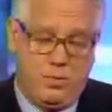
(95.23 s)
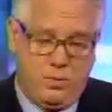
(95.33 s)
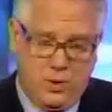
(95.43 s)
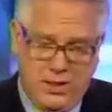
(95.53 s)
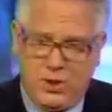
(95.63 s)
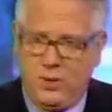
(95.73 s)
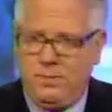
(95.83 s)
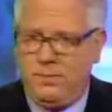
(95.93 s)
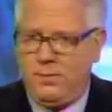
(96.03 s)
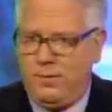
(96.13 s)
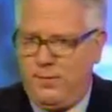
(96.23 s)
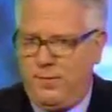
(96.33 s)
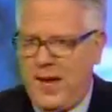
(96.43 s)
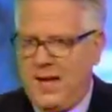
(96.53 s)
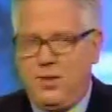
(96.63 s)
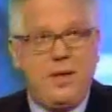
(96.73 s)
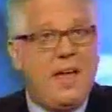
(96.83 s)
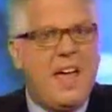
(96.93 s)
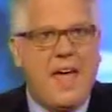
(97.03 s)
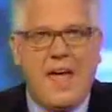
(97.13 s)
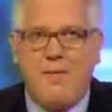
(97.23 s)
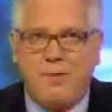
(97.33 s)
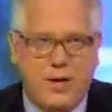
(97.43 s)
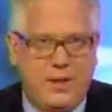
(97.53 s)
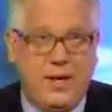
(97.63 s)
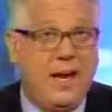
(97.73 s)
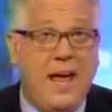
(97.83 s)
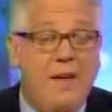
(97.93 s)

religion, faith, everything.